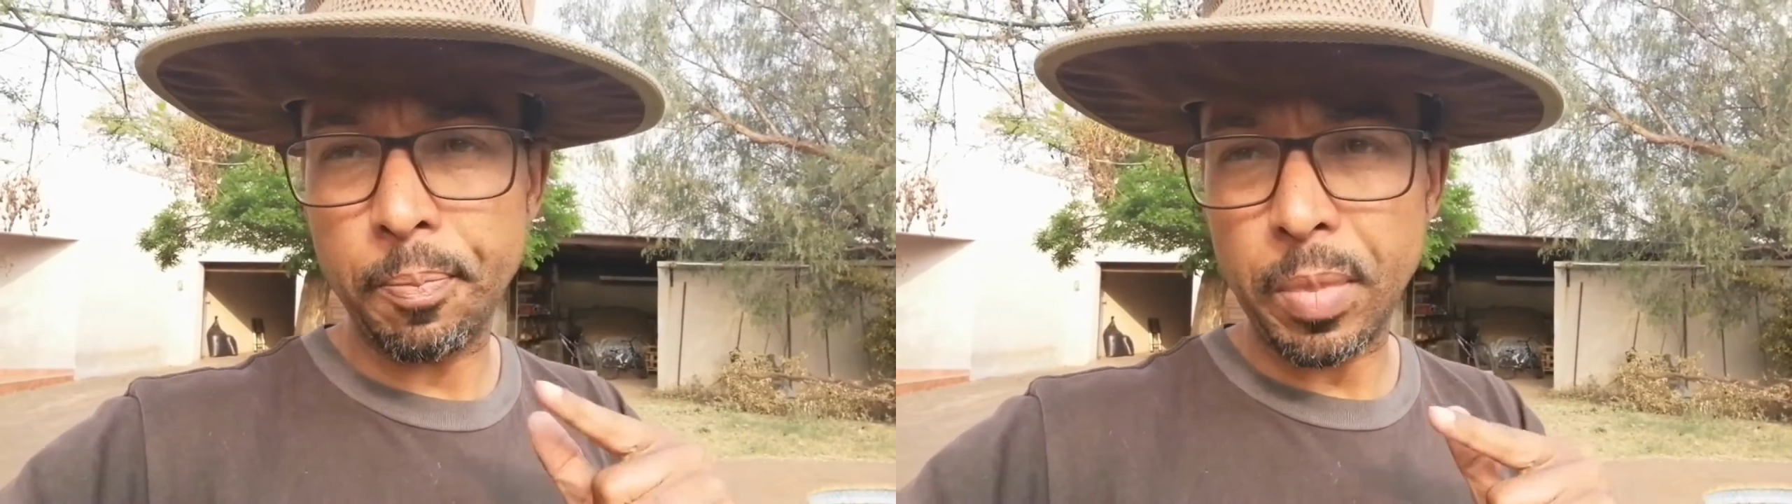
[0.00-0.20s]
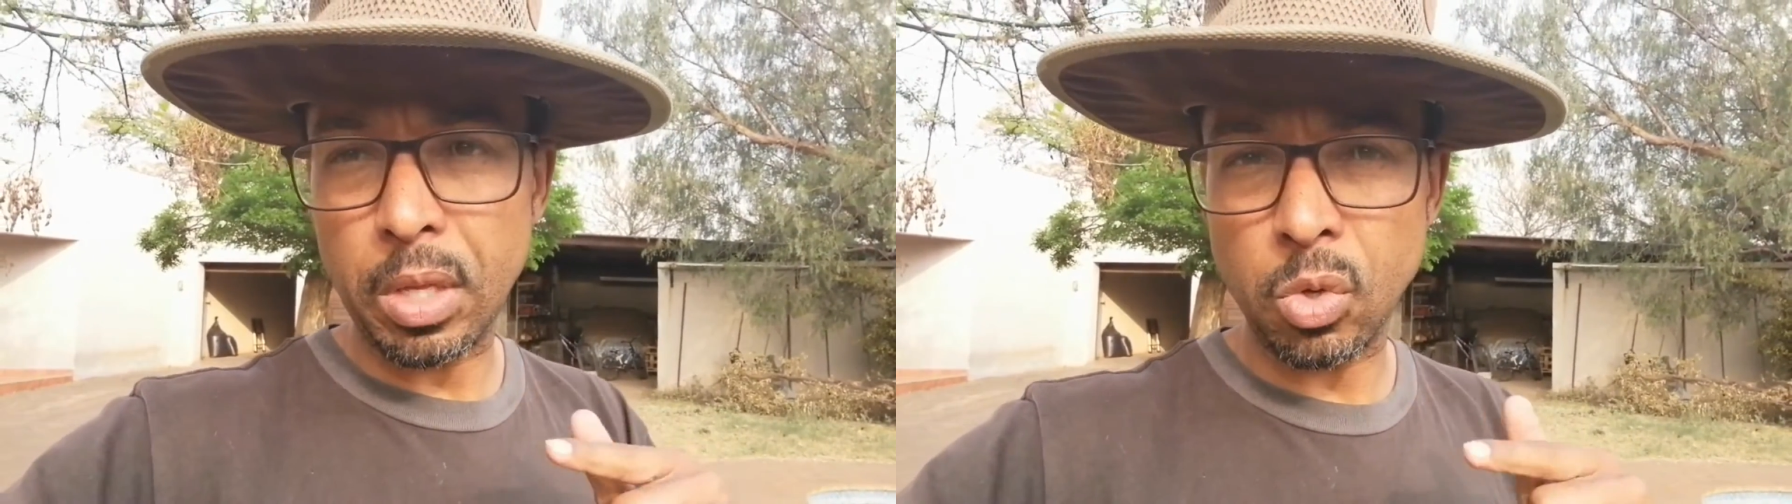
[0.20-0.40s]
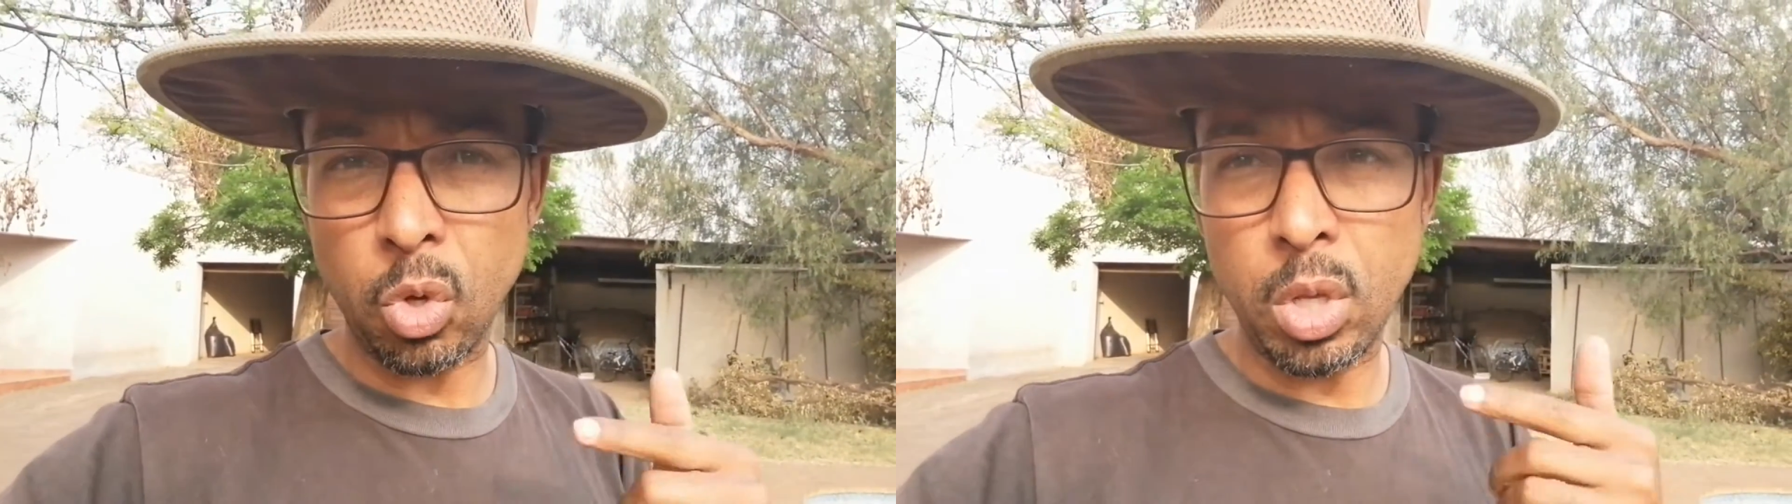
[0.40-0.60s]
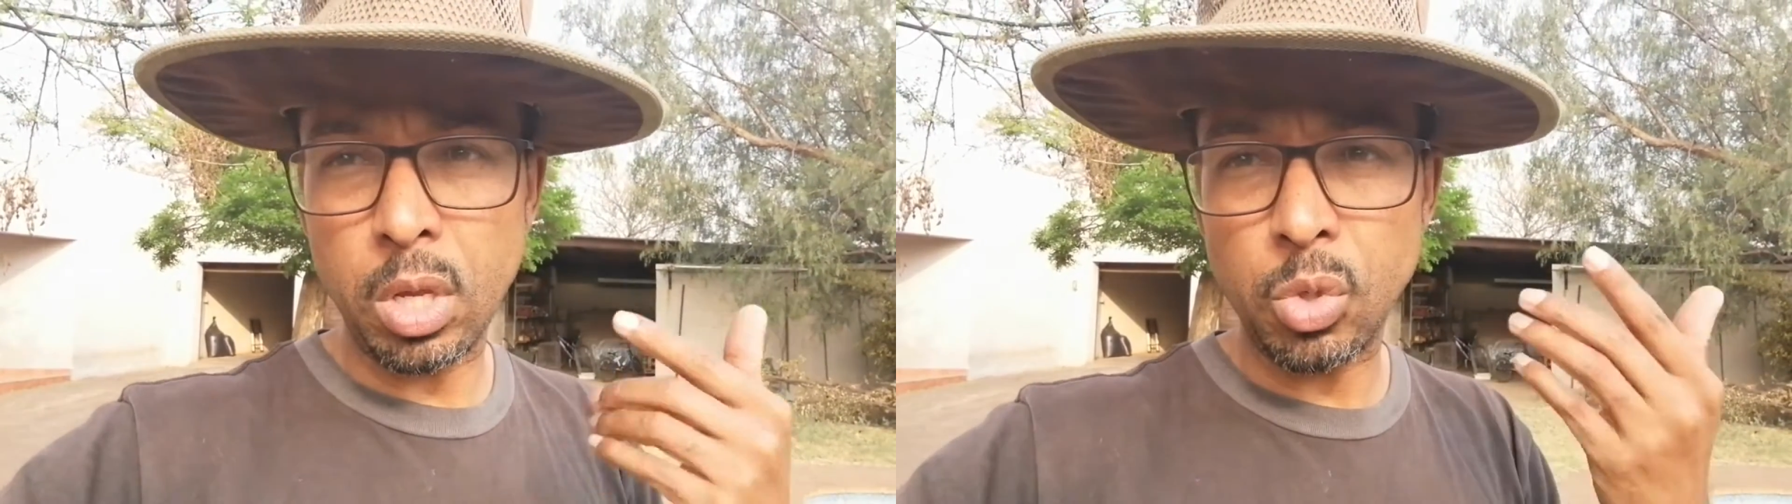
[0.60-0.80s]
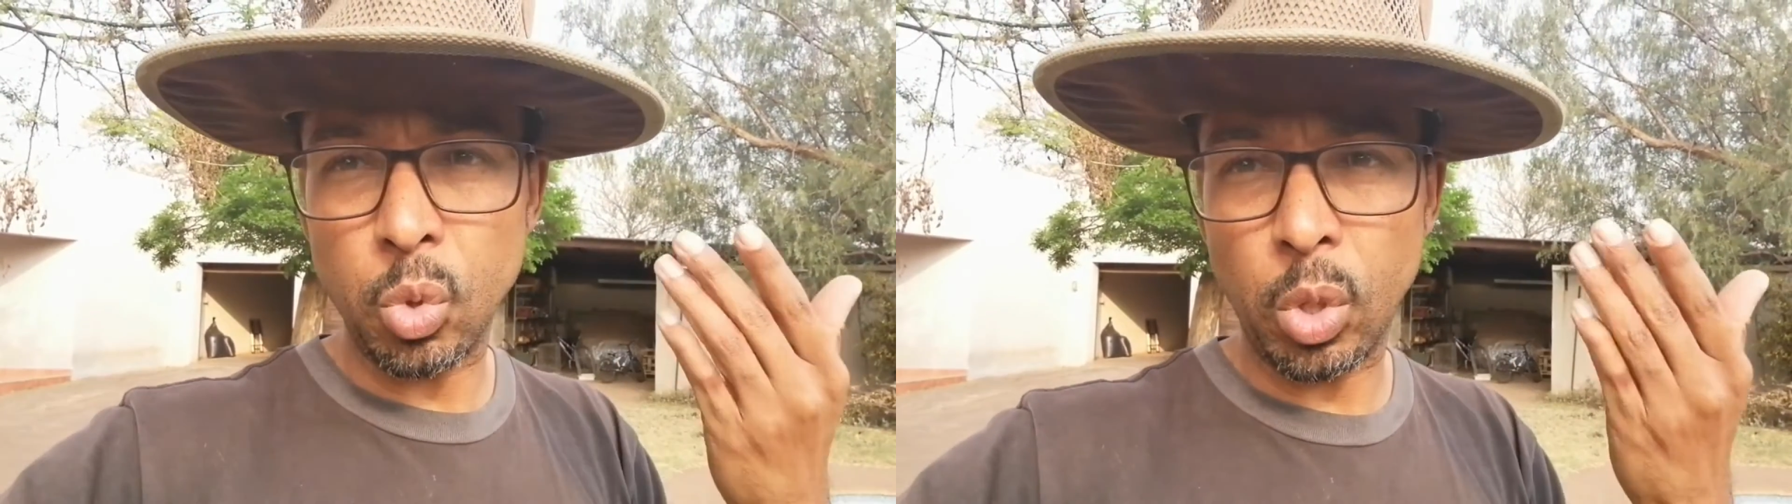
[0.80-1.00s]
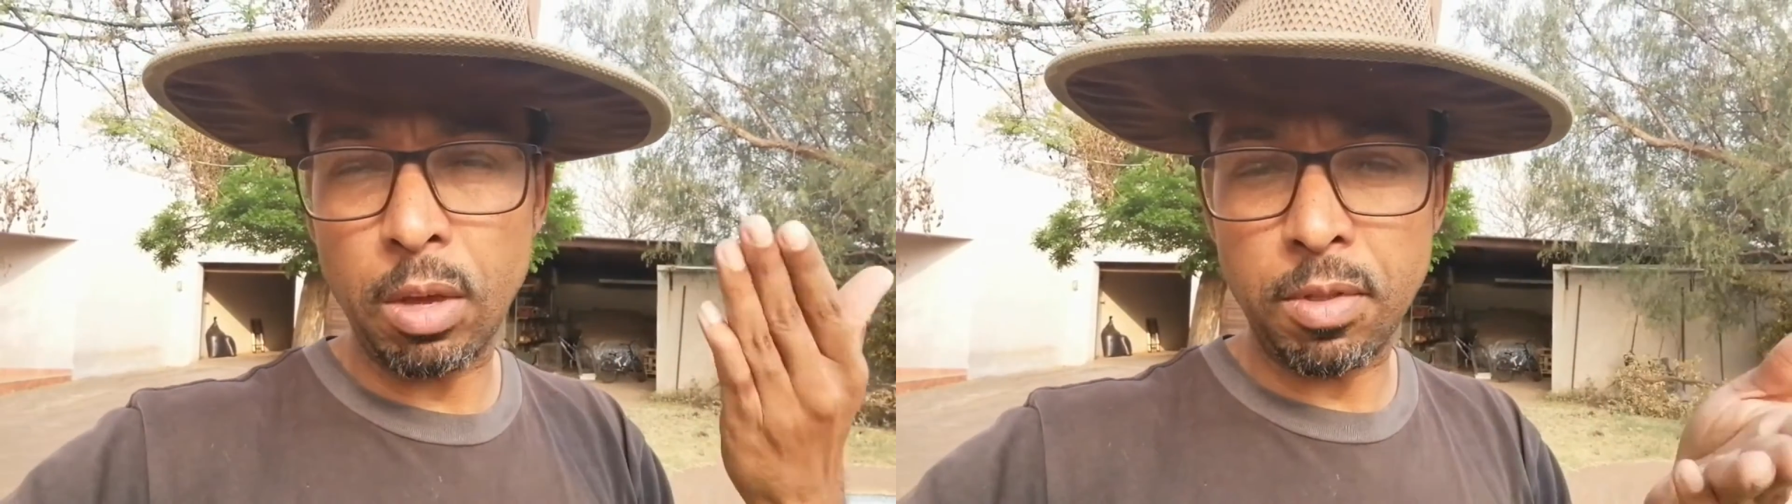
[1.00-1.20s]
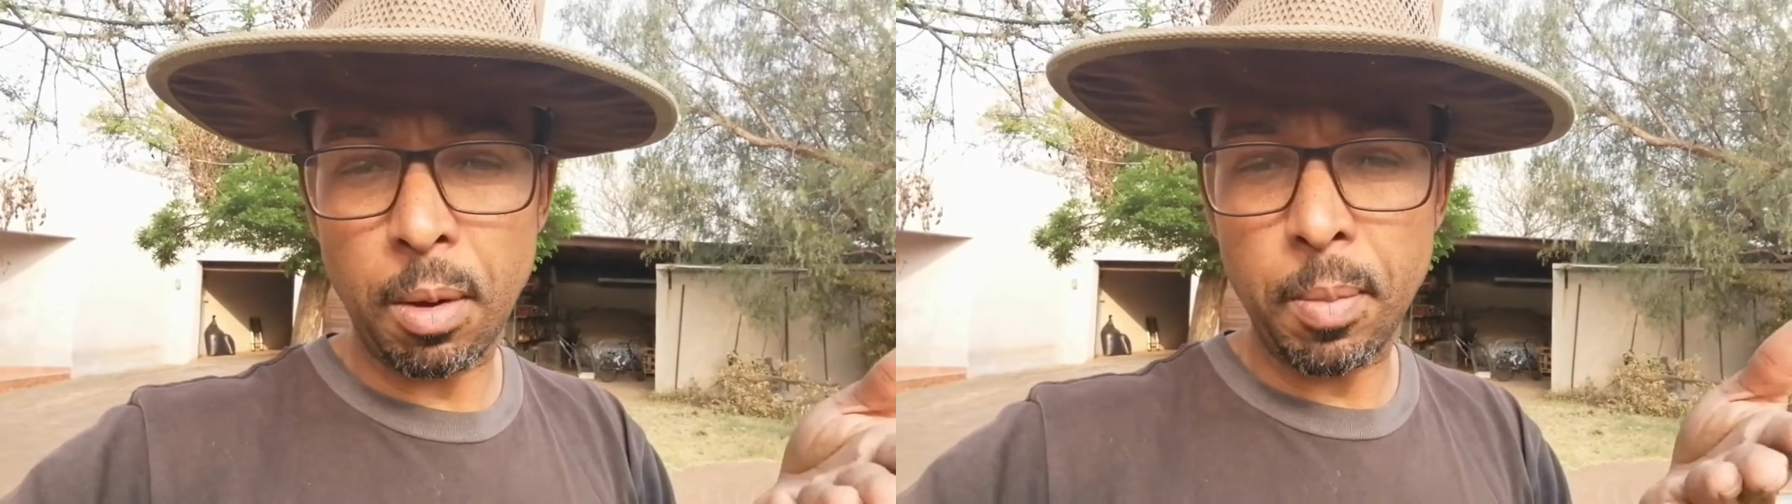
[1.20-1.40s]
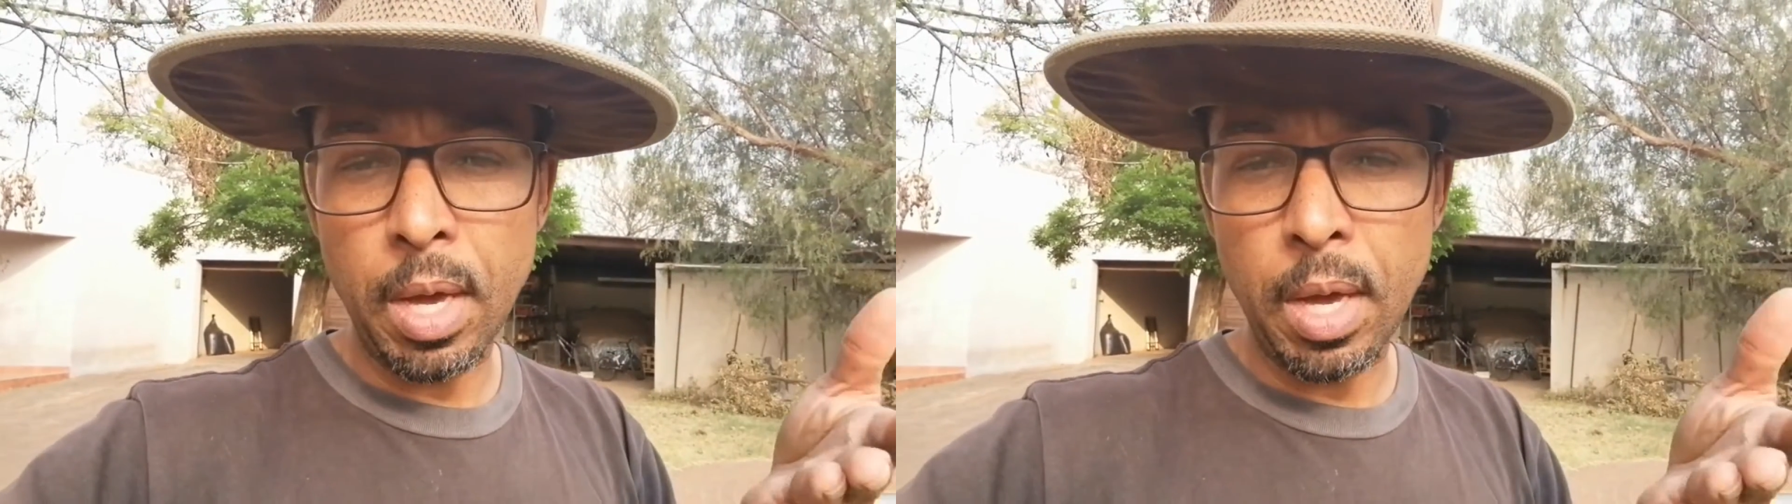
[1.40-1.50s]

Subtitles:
So you need to give them